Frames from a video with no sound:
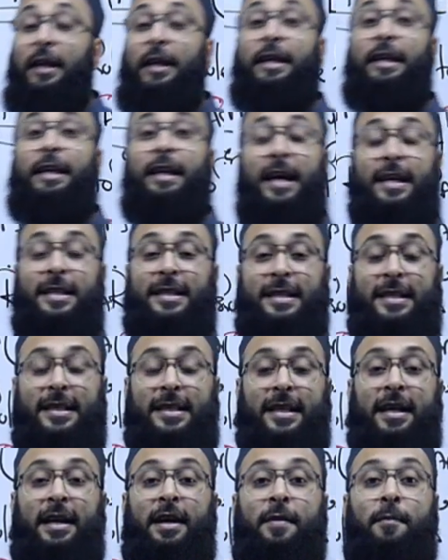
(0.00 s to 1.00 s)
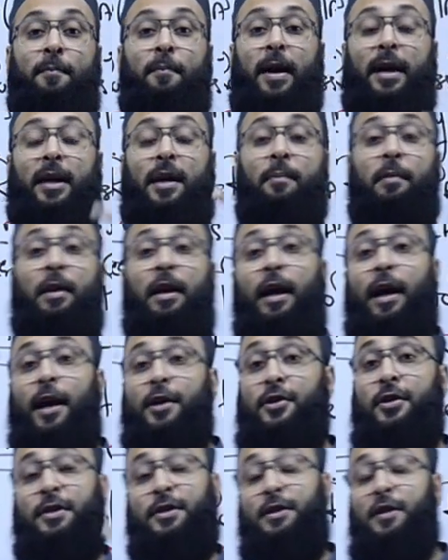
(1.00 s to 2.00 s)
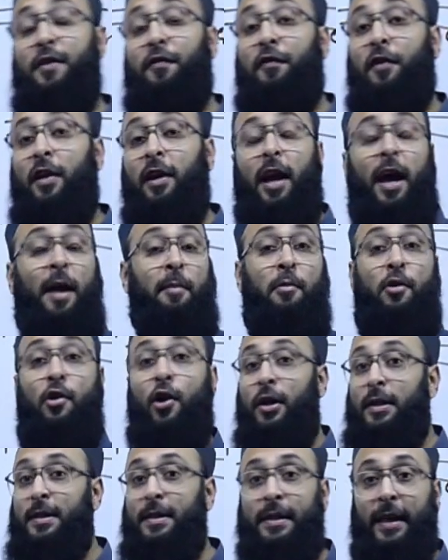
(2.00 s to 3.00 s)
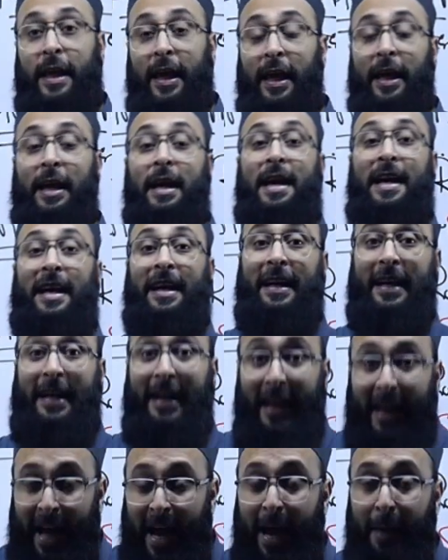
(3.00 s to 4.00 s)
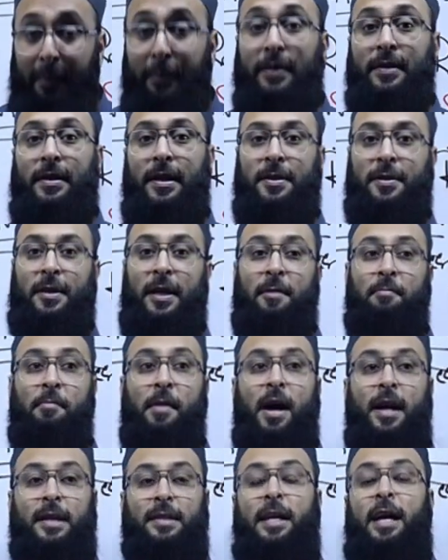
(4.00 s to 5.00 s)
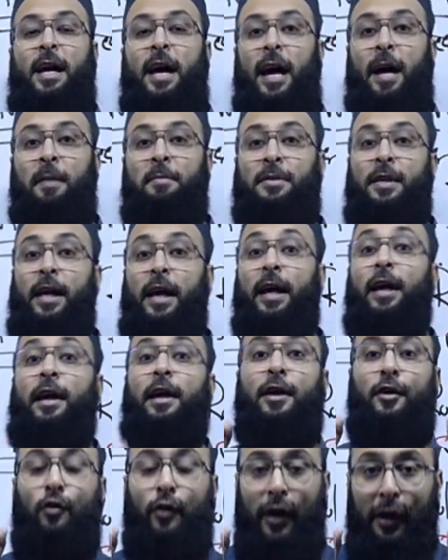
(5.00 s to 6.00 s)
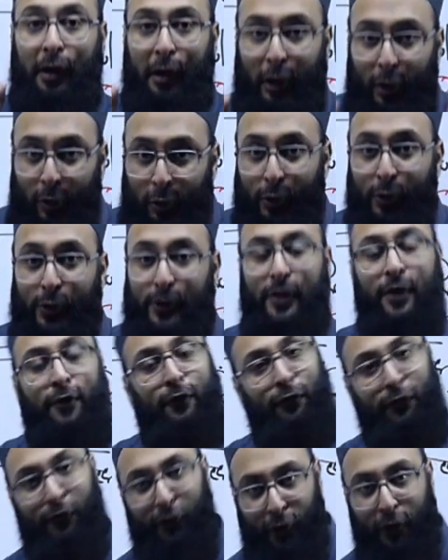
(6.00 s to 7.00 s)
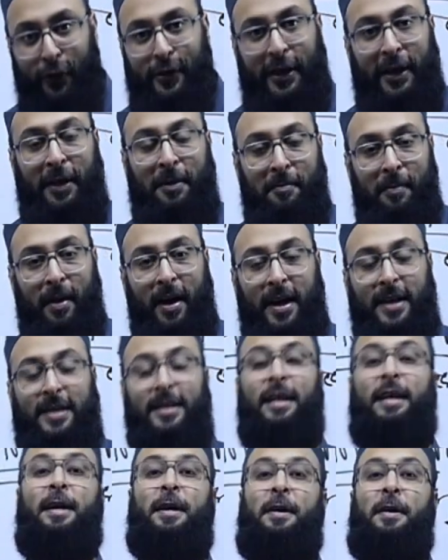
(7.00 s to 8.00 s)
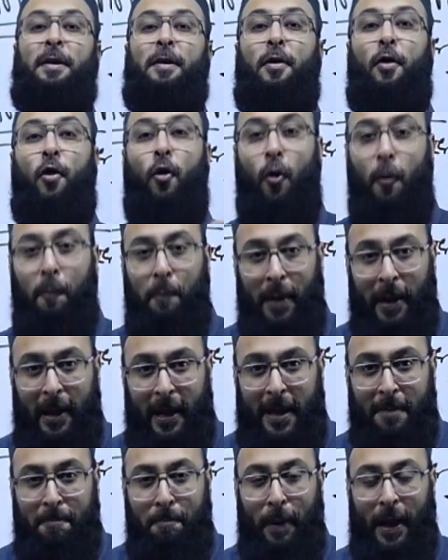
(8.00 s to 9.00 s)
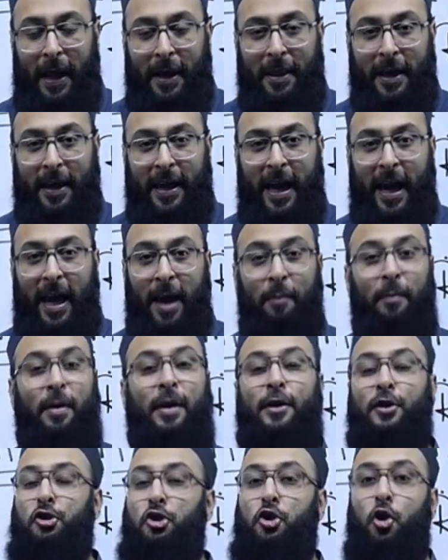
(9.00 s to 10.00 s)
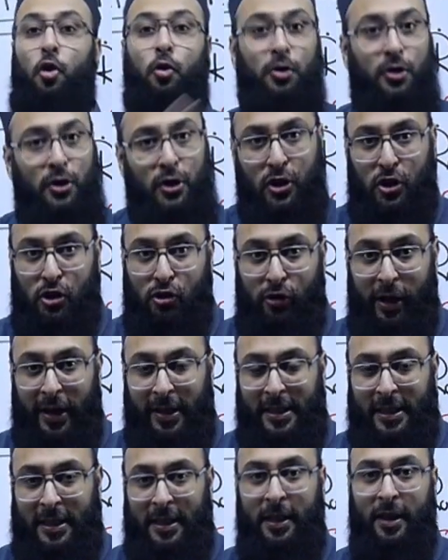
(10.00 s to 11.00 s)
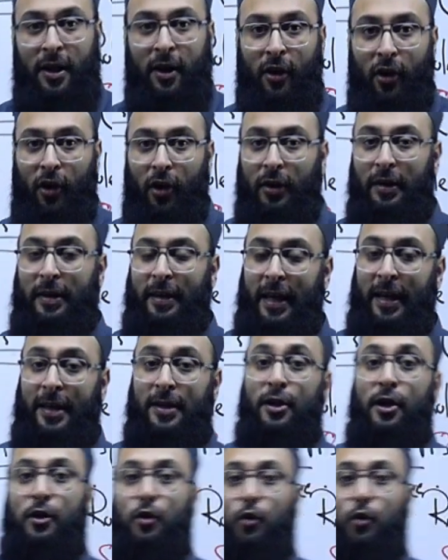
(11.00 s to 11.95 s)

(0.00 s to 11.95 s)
Yes, my communication is different. I'm not saying grab 16 marks. I'm saying you can lose 14 marks. Openly play the game. Don't stress on things to